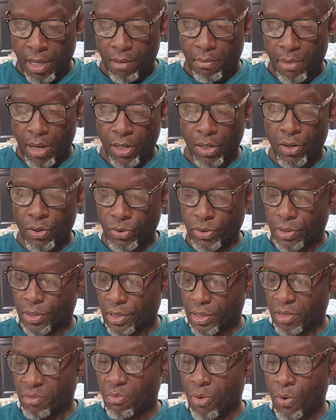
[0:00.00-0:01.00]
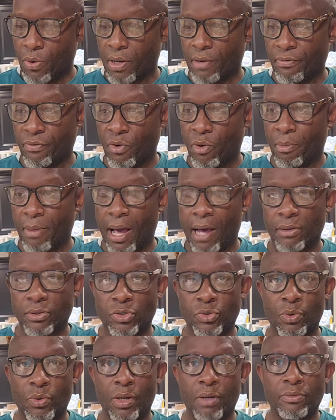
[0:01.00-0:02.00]
My goal is to smoke it for about
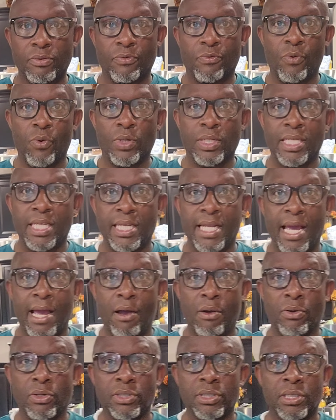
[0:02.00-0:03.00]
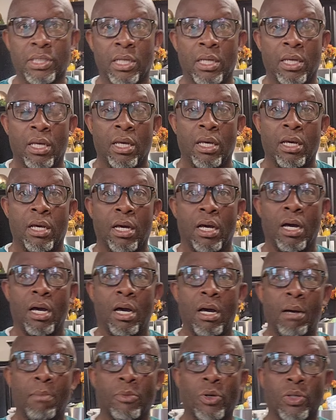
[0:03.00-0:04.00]
12 to 14 hours.
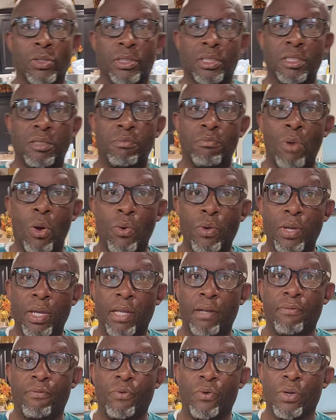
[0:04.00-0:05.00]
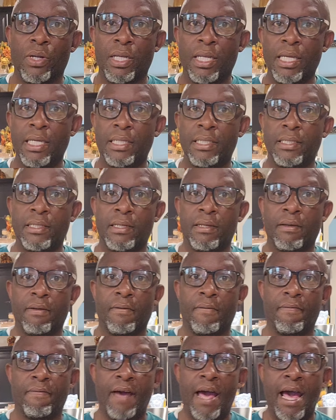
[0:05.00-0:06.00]
I'm gonna smoke it for at least
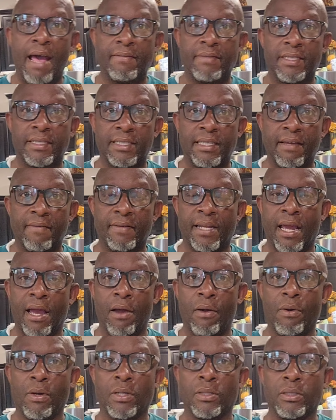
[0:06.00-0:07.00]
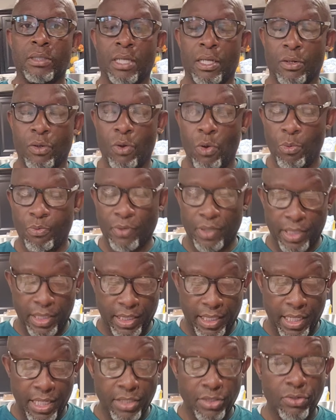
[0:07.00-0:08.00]
5 to 7 hours and hopefully get
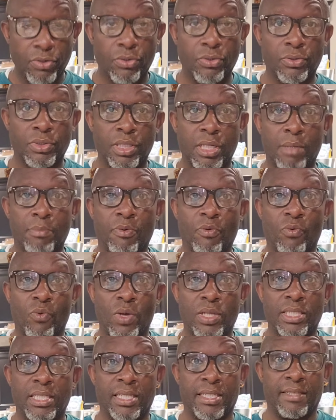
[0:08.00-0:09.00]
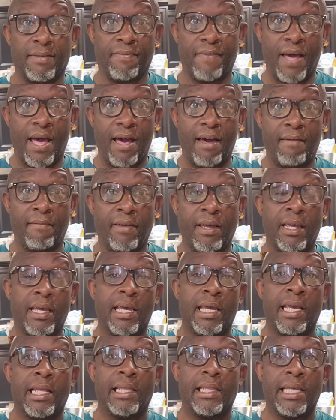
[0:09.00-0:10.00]
an internal temp of 165.
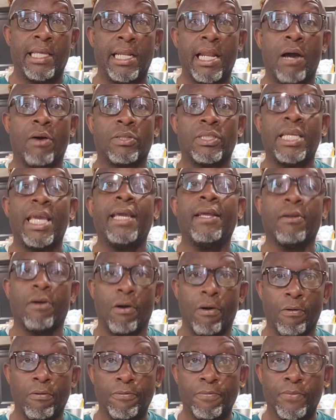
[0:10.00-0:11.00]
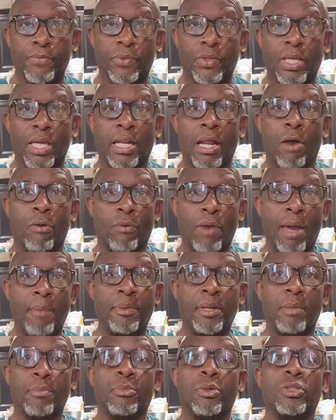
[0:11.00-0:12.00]
Then I'll take it off and I'll wrap
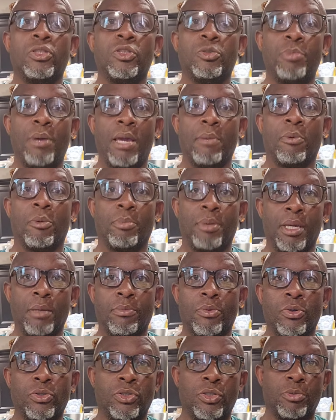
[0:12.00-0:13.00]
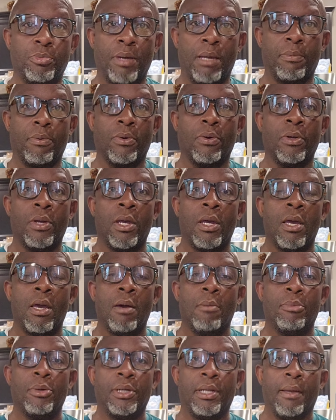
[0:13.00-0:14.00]
it in butcher's paper, pink butcher's paper,
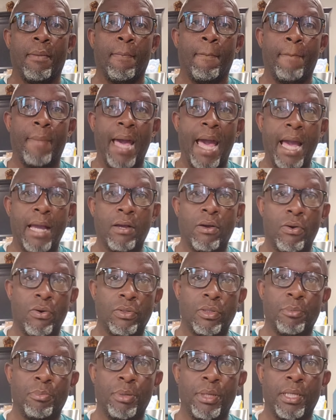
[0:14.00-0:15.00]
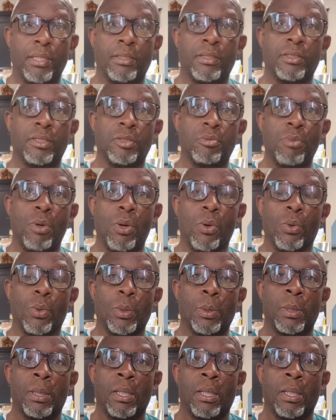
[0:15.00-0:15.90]
put it back on the pit to smoke